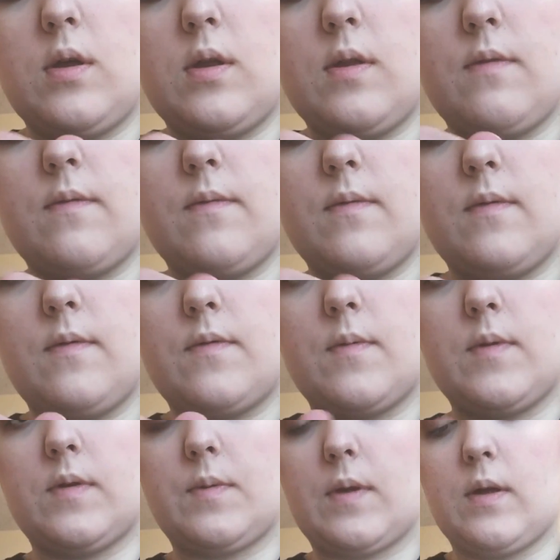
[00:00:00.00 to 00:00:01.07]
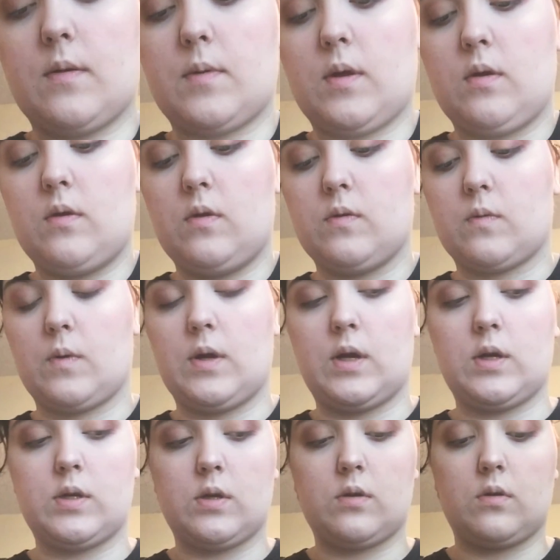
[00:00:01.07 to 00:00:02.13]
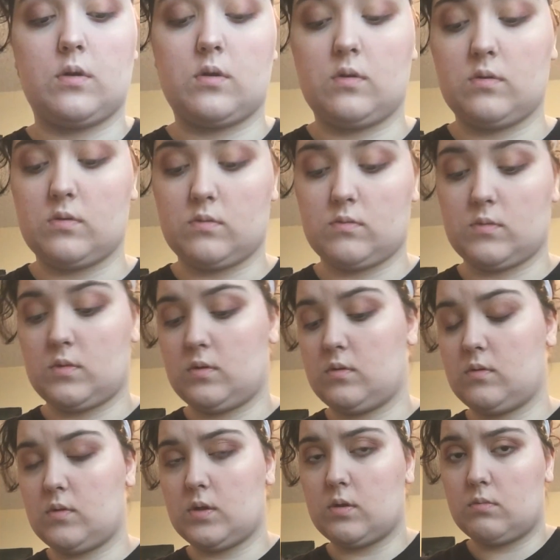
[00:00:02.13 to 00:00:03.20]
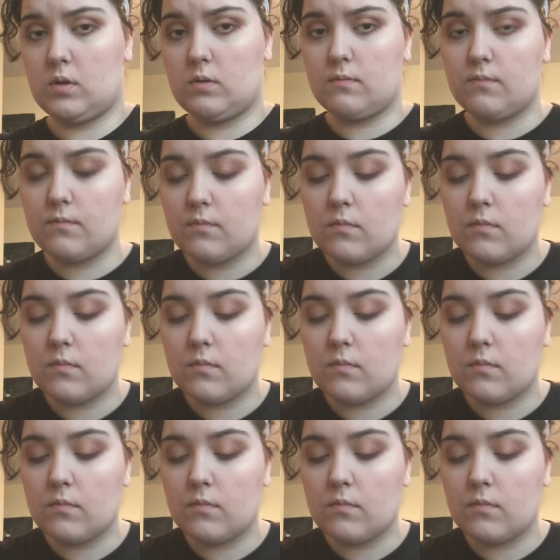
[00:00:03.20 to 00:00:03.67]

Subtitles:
And then from this palette, but you can use a white eyeshadow or you can use, you know what I mean.